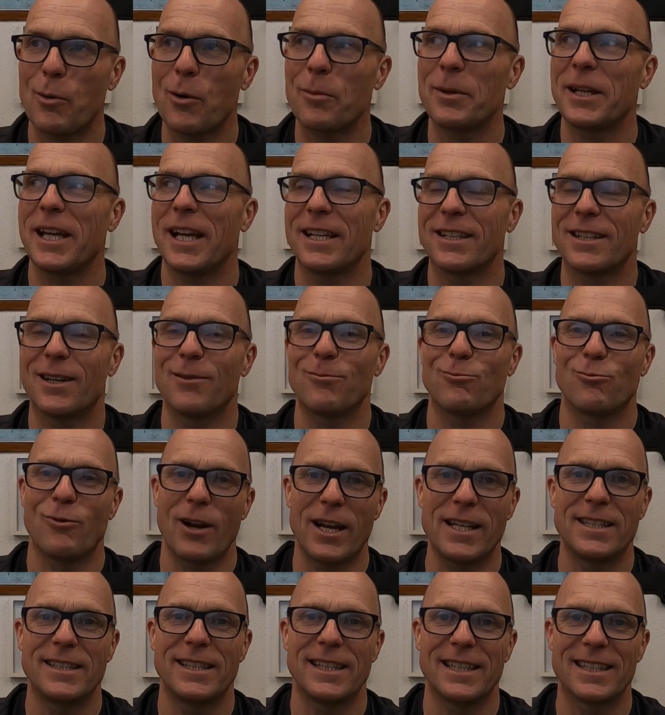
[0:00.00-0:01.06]
probably end up
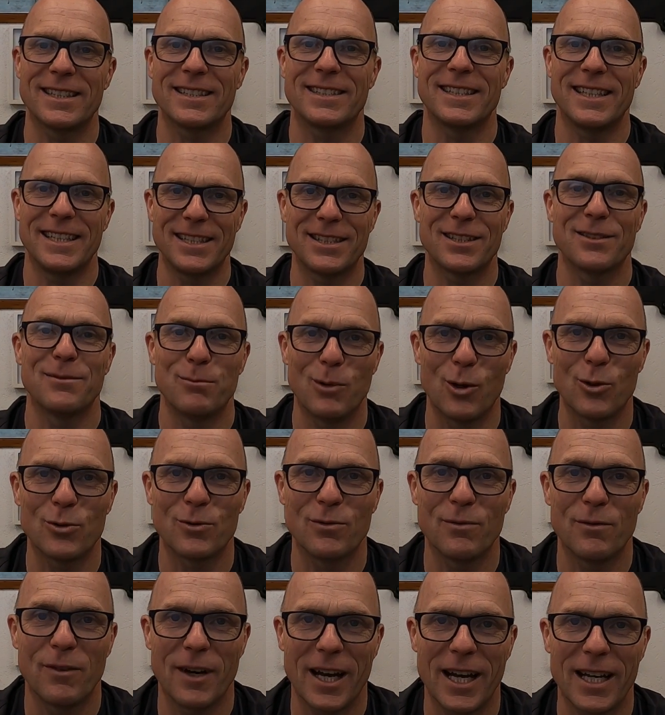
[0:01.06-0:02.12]
renting a decent
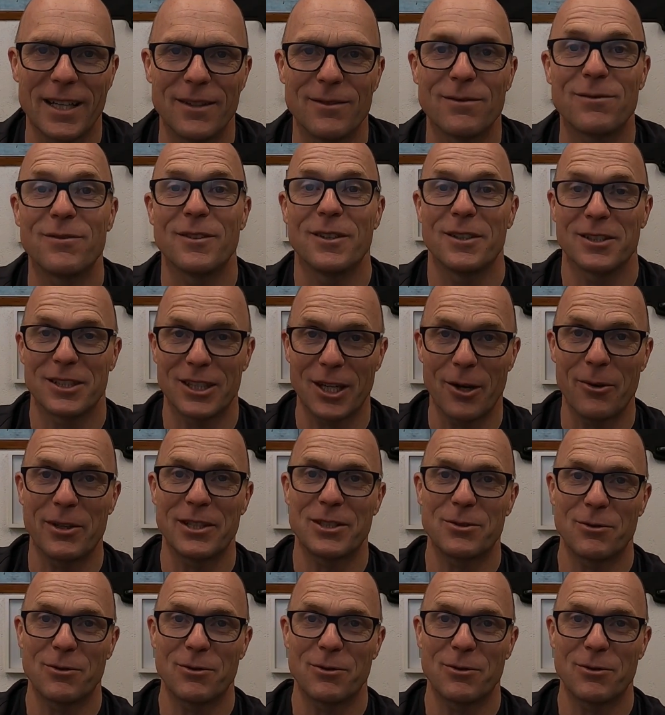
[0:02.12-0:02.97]
modern van for going